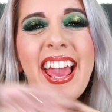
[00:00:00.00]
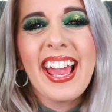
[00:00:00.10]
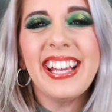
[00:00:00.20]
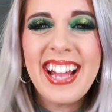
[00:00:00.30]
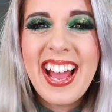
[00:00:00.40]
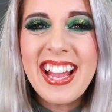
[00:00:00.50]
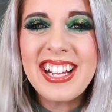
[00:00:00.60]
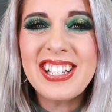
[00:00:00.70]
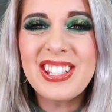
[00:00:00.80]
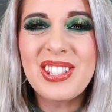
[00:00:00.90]
Hey
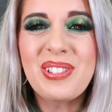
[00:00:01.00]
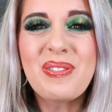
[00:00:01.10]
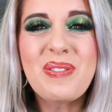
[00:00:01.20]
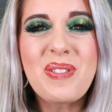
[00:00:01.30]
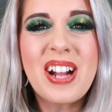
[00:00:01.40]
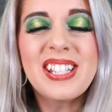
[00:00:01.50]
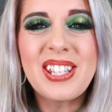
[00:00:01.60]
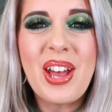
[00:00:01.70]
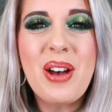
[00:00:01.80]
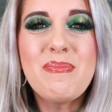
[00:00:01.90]
guys,
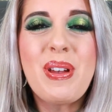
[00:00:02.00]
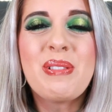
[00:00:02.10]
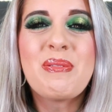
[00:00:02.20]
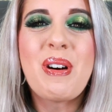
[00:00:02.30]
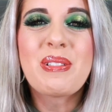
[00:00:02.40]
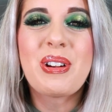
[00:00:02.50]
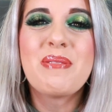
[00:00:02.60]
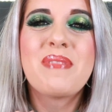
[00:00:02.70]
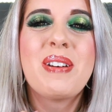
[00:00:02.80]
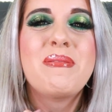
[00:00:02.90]
what's up and
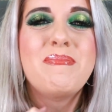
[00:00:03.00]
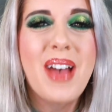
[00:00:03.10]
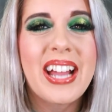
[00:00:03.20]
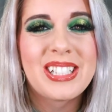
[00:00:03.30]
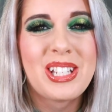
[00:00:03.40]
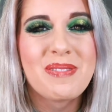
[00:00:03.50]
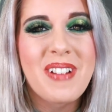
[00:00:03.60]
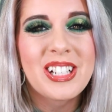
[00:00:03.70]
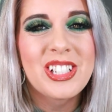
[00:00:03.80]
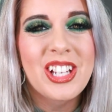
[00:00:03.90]
welcome back to
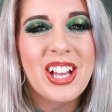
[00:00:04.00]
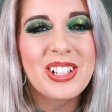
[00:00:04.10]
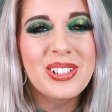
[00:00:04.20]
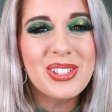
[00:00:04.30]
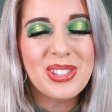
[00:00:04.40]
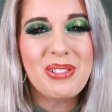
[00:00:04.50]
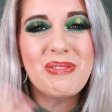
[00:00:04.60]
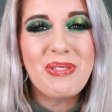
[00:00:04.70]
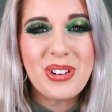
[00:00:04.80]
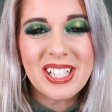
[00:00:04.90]
my channel. So
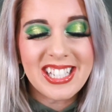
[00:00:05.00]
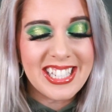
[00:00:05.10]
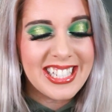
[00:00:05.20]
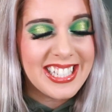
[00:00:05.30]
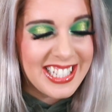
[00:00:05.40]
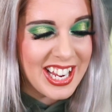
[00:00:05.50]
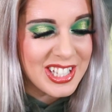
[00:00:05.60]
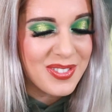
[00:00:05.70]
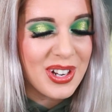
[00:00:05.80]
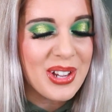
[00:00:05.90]
for
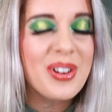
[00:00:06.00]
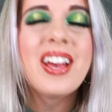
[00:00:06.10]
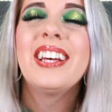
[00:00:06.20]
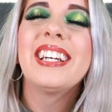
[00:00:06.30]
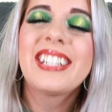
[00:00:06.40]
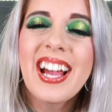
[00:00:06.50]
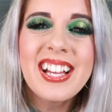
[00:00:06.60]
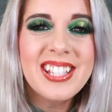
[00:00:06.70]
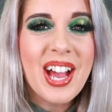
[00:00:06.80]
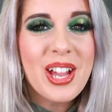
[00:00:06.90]
today's video,
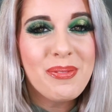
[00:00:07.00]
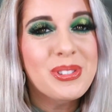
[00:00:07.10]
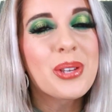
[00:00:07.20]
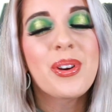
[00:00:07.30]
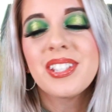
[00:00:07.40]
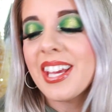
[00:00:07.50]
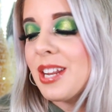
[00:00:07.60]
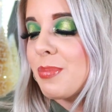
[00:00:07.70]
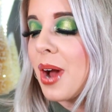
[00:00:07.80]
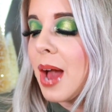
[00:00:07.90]
guys, I am so
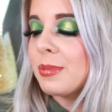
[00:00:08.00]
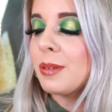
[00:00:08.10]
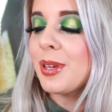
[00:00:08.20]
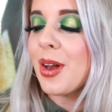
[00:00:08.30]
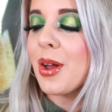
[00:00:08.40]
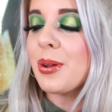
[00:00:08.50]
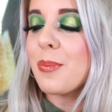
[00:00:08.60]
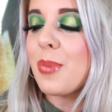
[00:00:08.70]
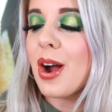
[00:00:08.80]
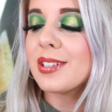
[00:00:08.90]
excited, but I'm going to be
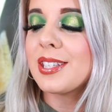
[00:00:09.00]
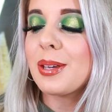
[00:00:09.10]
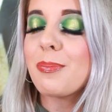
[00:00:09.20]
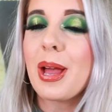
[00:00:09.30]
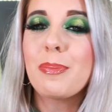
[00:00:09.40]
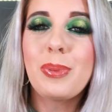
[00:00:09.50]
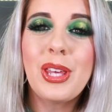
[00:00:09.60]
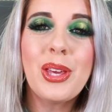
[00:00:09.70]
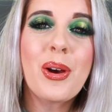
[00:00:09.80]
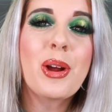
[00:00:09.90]
unboxing my
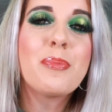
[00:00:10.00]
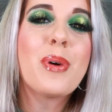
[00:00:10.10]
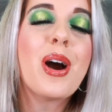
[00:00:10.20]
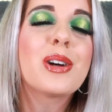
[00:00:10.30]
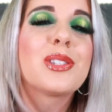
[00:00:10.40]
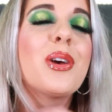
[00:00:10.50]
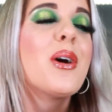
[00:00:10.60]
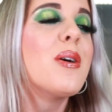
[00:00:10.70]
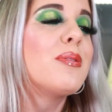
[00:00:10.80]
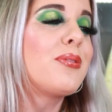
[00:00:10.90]
PR box
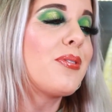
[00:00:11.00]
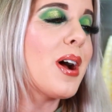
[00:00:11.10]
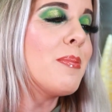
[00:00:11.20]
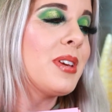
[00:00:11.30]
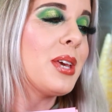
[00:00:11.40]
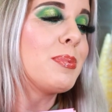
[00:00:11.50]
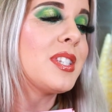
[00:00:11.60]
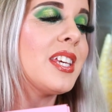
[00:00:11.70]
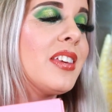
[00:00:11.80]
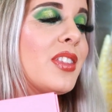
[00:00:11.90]
from
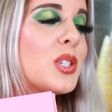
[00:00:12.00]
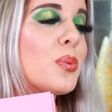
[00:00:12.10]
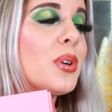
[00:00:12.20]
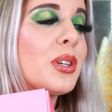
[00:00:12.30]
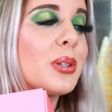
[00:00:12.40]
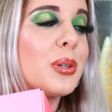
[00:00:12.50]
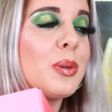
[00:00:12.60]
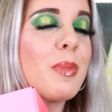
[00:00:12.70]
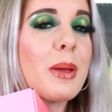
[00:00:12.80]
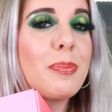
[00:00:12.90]
Ipsy. This will
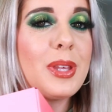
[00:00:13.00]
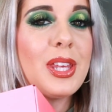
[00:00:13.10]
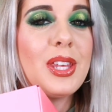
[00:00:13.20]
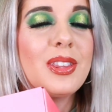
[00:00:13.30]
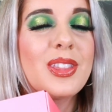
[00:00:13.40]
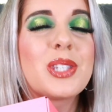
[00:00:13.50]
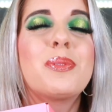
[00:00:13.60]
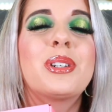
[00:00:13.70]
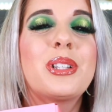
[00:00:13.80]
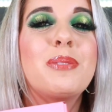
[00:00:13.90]
include my
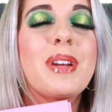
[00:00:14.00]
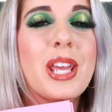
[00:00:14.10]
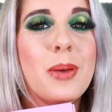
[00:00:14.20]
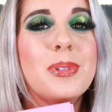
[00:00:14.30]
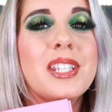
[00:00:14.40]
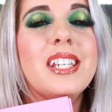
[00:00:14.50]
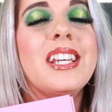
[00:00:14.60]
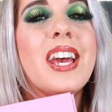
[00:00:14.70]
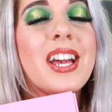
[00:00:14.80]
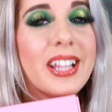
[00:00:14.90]

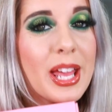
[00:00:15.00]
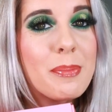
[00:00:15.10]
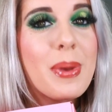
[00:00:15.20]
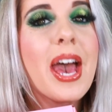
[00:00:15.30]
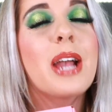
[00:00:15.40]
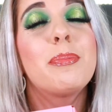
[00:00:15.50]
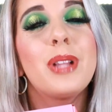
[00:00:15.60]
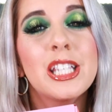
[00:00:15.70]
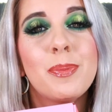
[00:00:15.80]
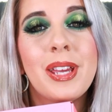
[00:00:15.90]
Ipsy Glam Bag
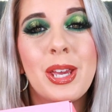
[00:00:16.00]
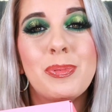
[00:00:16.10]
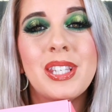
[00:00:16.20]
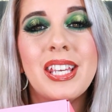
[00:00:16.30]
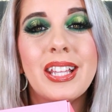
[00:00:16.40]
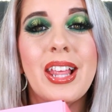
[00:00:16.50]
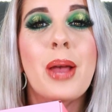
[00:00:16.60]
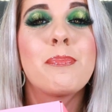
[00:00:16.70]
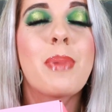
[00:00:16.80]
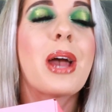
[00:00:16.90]
plus my Ipsy
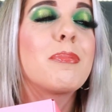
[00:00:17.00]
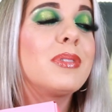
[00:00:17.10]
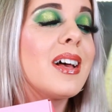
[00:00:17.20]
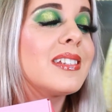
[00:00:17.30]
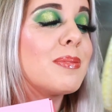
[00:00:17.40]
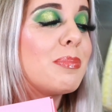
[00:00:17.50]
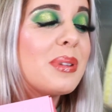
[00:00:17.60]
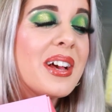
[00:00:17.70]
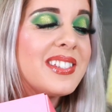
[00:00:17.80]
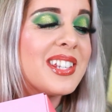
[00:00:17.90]
Glam Bag Plus
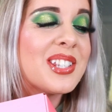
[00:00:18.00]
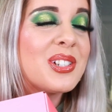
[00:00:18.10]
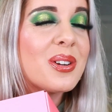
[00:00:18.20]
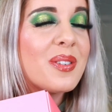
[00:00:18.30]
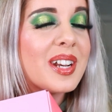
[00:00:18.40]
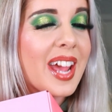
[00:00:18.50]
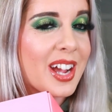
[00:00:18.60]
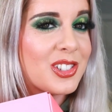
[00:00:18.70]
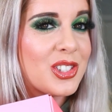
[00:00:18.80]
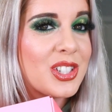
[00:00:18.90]
they sent over an
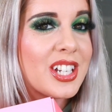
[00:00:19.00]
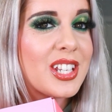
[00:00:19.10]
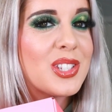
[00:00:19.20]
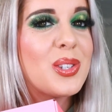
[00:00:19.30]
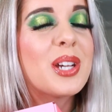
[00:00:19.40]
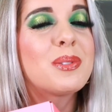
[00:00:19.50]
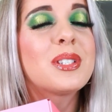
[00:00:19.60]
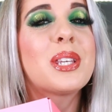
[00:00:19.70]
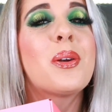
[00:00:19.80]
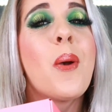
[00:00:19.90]
extra goodie. So you guys want
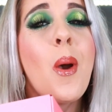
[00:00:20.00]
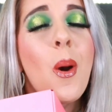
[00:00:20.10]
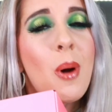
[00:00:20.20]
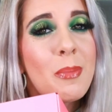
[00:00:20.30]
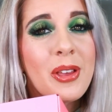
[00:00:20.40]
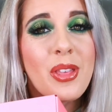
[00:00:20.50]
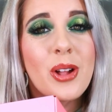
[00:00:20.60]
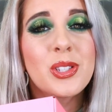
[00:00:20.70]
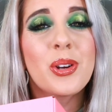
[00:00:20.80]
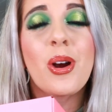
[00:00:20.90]
to see what my
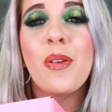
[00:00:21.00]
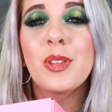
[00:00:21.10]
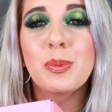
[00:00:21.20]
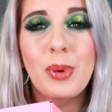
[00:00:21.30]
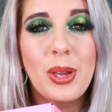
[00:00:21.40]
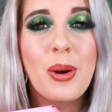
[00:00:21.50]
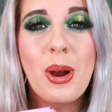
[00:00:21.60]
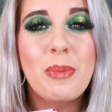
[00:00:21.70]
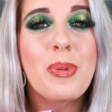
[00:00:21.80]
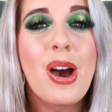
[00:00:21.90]
thoughts are on this
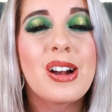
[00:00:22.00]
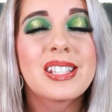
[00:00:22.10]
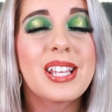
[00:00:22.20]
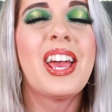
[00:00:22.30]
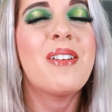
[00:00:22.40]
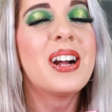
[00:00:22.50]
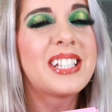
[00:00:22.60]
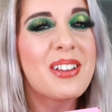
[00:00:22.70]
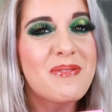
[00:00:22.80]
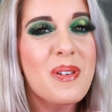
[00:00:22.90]
PR box and what
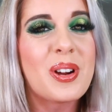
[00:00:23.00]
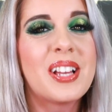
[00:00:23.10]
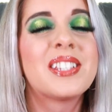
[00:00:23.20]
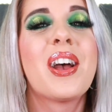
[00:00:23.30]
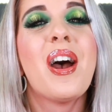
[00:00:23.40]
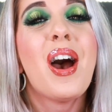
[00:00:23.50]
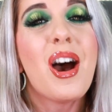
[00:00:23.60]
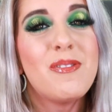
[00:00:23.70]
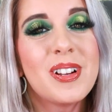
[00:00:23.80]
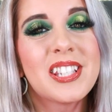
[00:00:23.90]
day 4 is
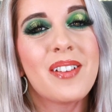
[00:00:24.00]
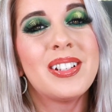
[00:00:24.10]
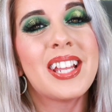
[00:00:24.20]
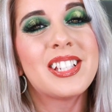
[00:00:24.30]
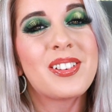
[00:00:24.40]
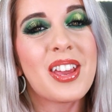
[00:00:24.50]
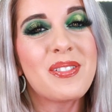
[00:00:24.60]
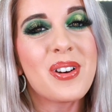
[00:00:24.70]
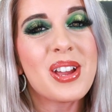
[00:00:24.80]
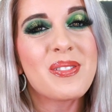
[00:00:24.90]
of my 7 days of
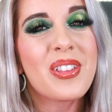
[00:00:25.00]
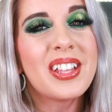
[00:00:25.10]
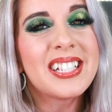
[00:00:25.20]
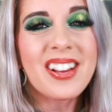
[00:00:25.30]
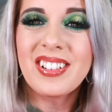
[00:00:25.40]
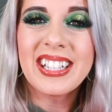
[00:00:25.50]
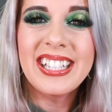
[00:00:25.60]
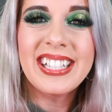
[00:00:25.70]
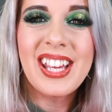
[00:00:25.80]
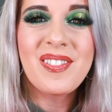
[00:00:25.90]
giveaway, well then
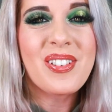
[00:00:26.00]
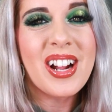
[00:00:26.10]
definitely keep on